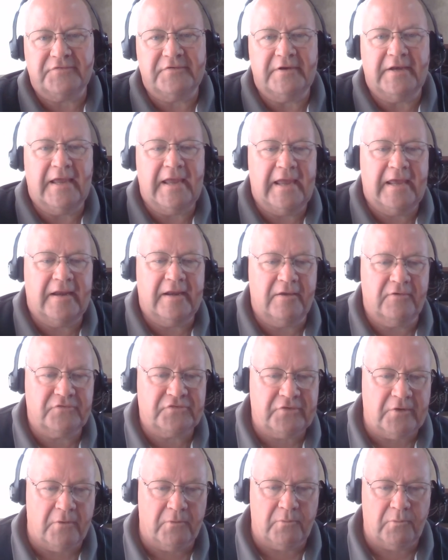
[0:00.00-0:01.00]
And, and
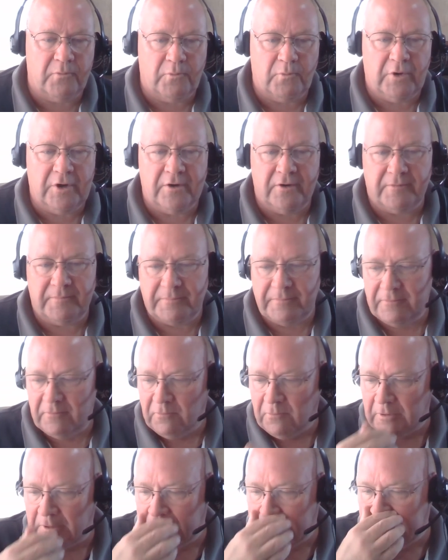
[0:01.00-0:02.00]
so we're
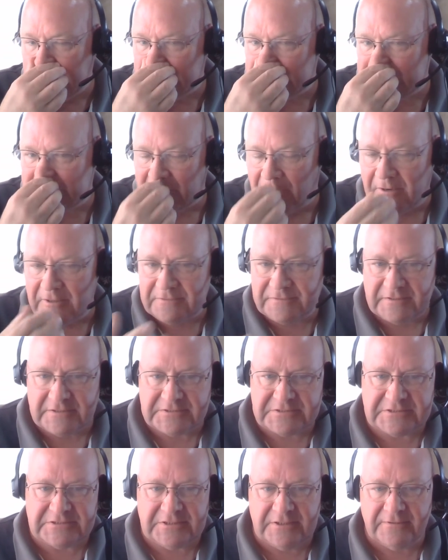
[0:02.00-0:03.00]
we're going to start this
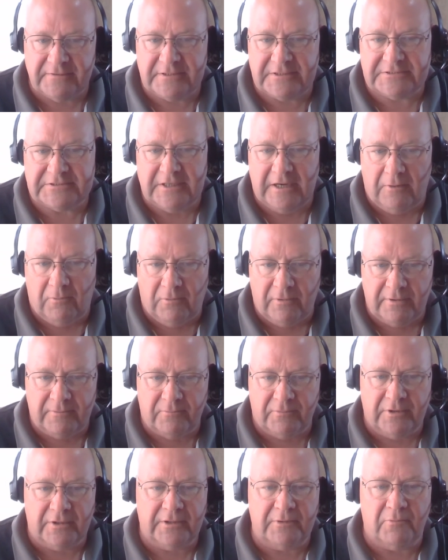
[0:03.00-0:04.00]
series, and I
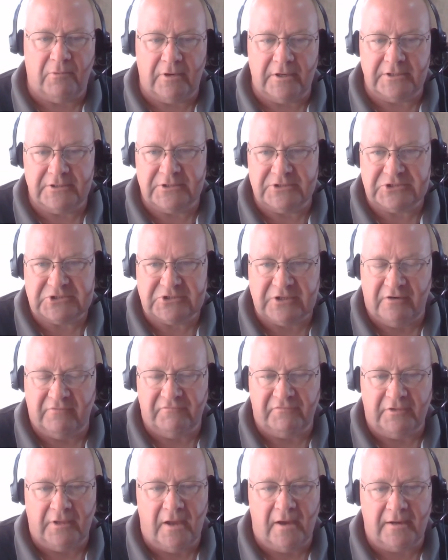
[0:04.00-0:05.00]
really wanted to start
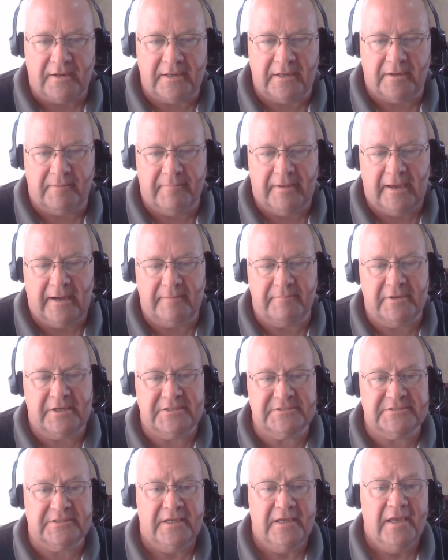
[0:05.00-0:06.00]
vlogging about it
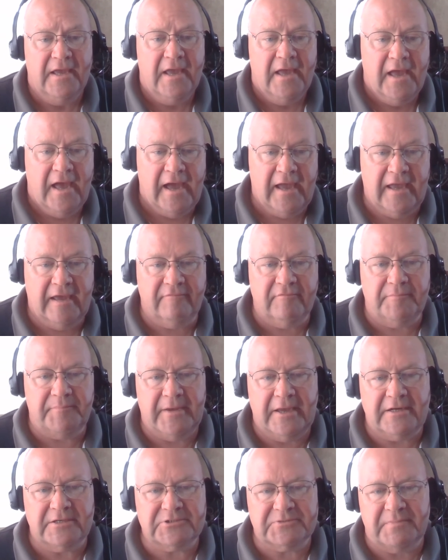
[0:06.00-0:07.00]
because I haven't
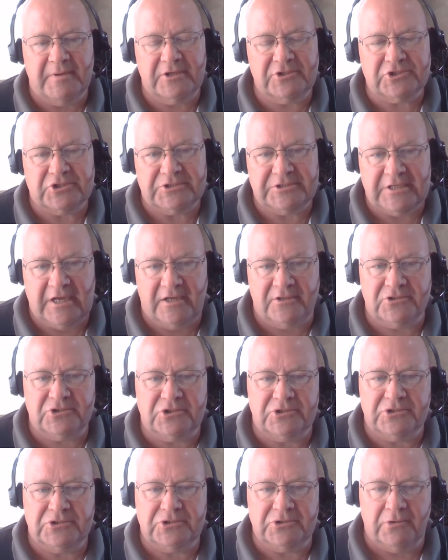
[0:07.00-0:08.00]
paid as much
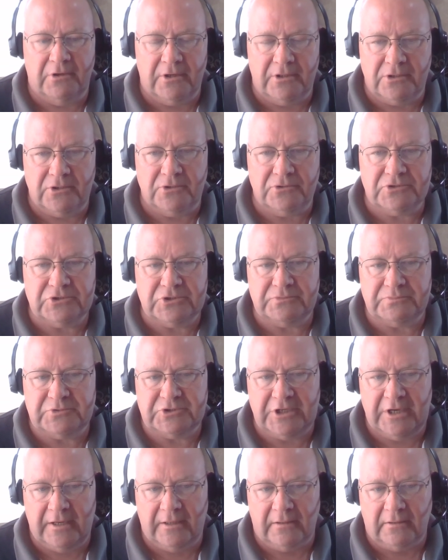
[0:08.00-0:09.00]
attention to our YouTube
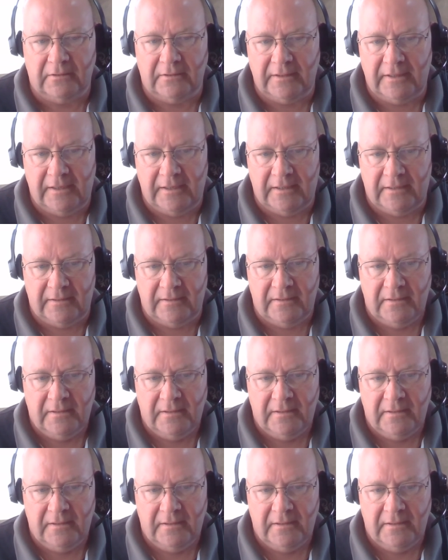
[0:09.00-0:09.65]
channel and